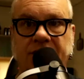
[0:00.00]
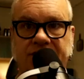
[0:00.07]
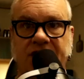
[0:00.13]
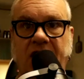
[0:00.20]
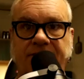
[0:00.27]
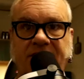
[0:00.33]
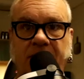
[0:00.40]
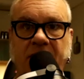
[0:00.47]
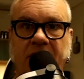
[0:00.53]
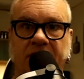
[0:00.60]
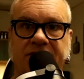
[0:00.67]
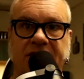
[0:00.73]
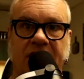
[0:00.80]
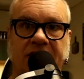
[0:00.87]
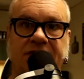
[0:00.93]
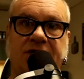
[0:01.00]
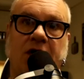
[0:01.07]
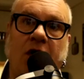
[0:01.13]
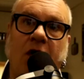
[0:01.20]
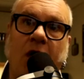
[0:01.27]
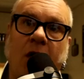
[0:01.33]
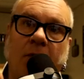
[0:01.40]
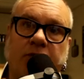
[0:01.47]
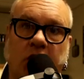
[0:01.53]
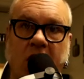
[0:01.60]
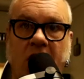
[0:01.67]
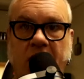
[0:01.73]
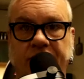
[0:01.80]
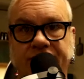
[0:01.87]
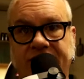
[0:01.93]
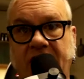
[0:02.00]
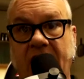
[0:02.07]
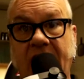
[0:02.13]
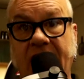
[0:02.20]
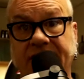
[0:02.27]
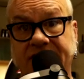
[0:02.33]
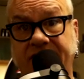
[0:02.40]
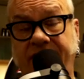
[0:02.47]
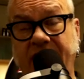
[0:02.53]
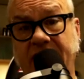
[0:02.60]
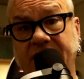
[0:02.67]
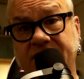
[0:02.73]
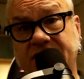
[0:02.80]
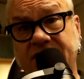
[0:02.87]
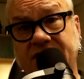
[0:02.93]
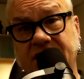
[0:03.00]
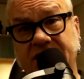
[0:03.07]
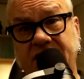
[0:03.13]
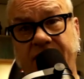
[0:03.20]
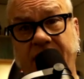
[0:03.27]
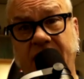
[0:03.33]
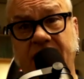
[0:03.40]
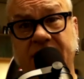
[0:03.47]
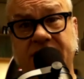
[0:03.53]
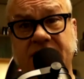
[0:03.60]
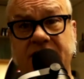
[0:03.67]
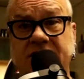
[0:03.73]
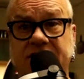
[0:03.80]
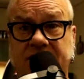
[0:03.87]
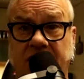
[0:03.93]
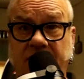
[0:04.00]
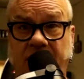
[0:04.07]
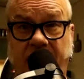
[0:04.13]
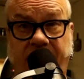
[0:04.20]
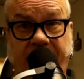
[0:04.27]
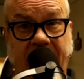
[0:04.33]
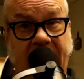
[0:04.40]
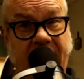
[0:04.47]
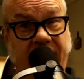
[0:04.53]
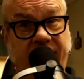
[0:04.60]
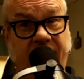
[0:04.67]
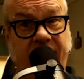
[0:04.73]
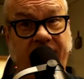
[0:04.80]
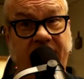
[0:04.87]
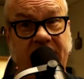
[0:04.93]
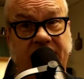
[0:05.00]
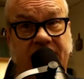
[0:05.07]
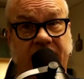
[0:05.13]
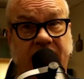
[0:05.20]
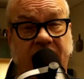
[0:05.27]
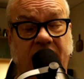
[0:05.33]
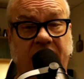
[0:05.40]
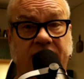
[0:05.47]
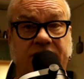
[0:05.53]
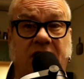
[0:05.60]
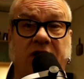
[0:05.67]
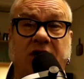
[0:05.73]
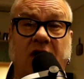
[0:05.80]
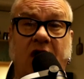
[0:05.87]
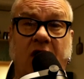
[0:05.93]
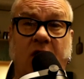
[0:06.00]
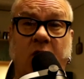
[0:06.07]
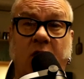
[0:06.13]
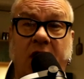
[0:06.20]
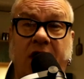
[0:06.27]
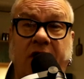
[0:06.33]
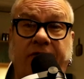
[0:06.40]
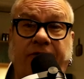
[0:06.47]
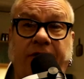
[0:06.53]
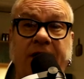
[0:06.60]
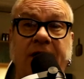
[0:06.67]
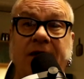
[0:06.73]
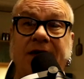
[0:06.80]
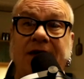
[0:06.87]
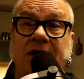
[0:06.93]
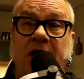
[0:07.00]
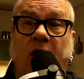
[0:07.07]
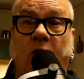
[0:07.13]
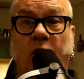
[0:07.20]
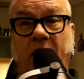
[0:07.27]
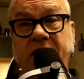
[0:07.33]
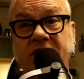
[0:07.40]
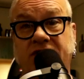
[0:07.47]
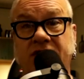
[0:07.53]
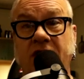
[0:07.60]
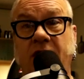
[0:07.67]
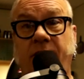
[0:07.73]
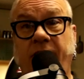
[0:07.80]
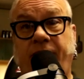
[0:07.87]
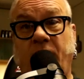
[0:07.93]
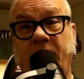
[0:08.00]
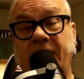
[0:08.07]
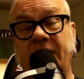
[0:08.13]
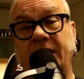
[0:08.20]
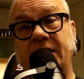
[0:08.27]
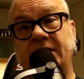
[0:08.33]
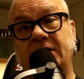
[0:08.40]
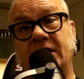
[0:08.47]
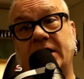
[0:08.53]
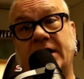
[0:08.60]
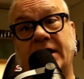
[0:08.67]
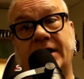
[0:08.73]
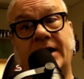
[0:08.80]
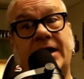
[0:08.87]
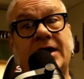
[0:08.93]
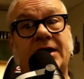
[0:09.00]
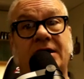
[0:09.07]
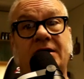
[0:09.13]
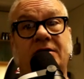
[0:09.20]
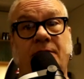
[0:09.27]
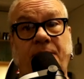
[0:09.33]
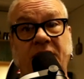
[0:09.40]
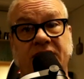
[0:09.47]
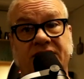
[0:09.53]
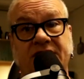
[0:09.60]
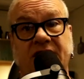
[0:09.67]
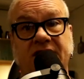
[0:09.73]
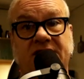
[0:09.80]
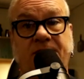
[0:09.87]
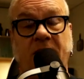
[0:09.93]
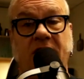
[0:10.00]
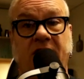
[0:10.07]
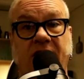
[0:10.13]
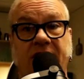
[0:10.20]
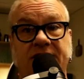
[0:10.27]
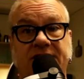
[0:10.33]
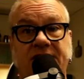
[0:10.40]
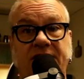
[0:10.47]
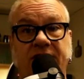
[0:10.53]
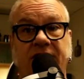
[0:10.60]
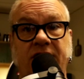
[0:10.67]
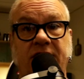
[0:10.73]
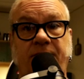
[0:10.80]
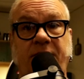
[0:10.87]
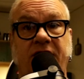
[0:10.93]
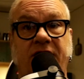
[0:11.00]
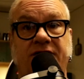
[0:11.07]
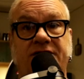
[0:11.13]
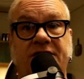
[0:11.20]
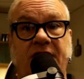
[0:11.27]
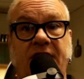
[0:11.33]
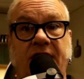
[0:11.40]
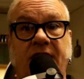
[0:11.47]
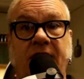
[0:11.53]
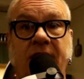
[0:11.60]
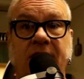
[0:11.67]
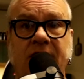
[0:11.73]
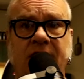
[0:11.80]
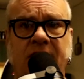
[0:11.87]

septum piercings. Pros, cons, advantages, disadvantages. Going to give you five of each of those, along with what you should know before getting it done, the piercing experience, healing the piercing,